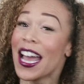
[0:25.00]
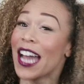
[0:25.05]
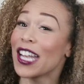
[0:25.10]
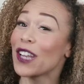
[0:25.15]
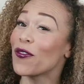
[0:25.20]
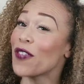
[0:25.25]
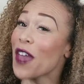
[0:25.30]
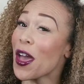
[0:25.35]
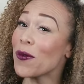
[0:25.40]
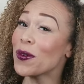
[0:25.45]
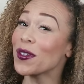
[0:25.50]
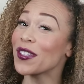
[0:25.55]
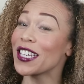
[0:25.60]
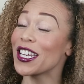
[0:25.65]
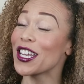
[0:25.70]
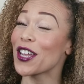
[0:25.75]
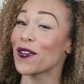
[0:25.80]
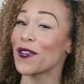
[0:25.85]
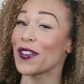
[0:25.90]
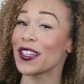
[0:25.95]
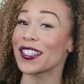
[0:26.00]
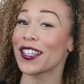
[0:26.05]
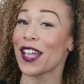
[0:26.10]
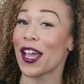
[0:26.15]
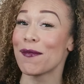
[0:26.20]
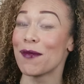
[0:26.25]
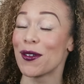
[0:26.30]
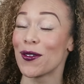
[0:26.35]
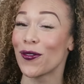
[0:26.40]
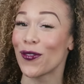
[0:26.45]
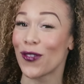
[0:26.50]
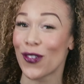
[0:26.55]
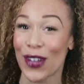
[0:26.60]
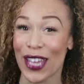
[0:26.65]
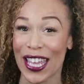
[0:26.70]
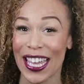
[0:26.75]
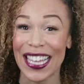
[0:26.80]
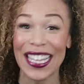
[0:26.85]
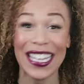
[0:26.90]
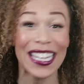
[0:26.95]
And if that wasn't enough excitement for
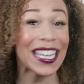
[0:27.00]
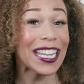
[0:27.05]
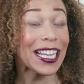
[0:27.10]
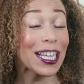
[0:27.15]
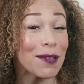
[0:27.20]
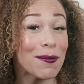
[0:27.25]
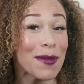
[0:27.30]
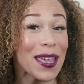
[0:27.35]
you, Little